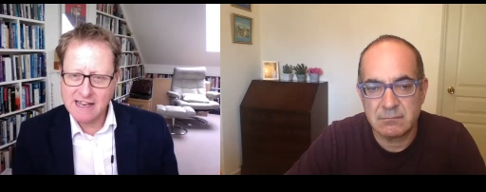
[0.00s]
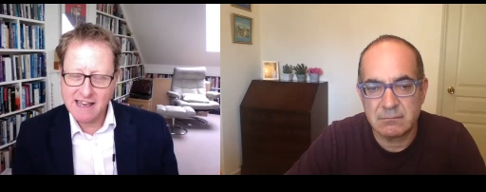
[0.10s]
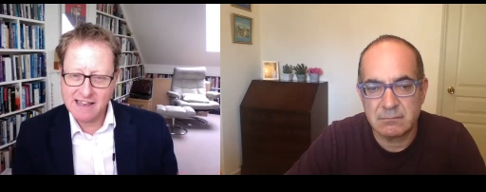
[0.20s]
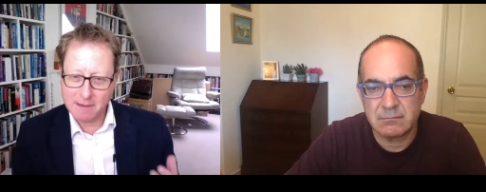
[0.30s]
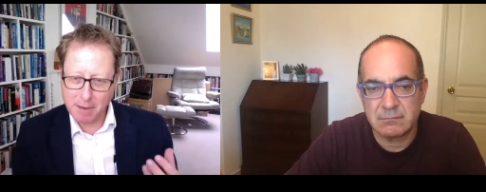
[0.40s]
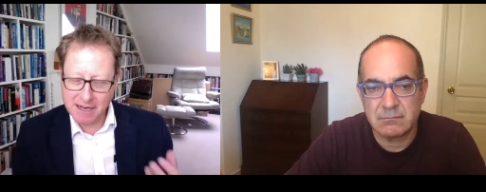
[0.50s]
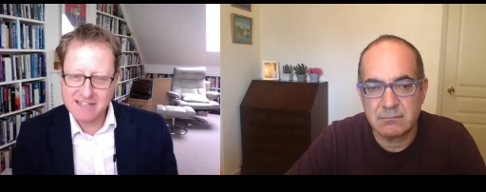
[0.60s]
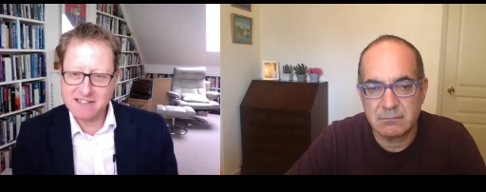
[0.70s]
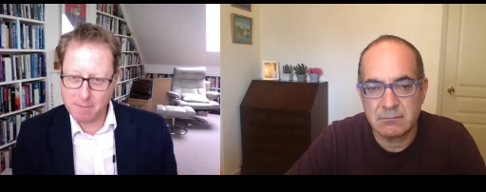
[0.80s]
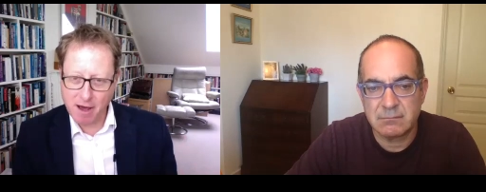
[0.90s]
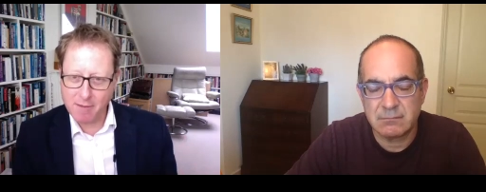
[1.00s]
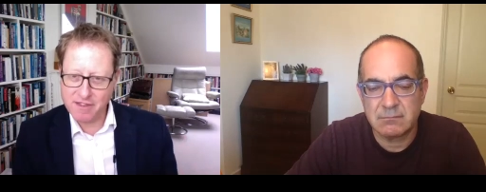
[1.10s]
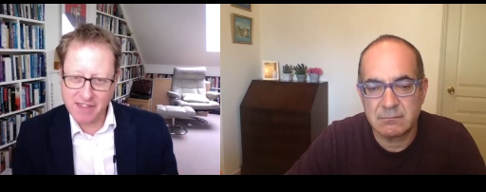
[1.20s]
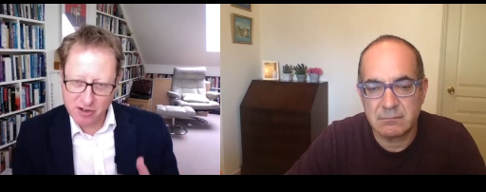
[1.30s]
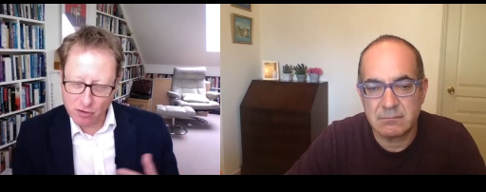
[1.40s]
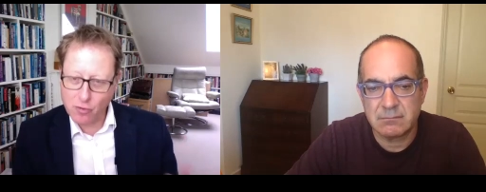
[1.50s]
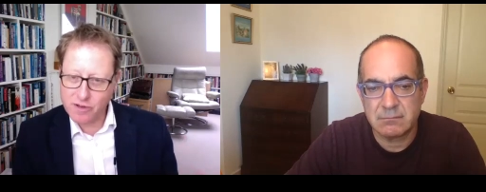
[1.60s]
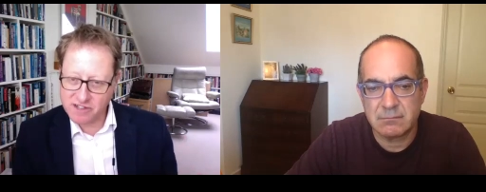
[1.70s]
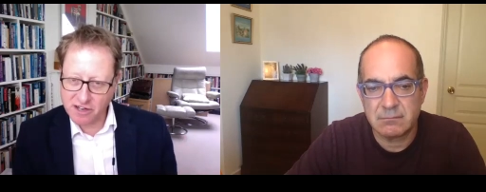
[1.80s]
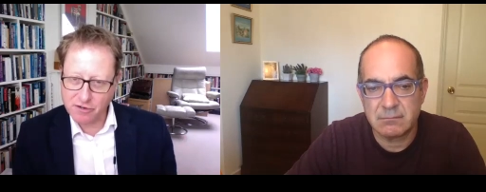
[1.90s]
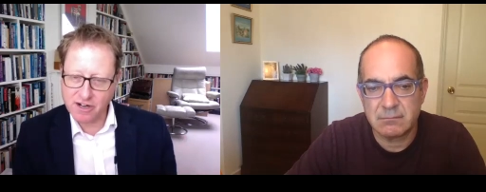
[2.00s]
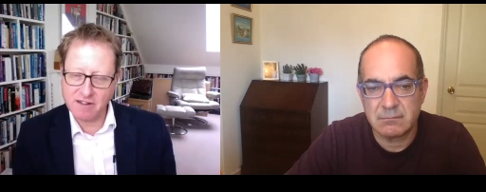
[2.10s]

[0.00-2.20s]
Speaker 1: is a police department then you're always going to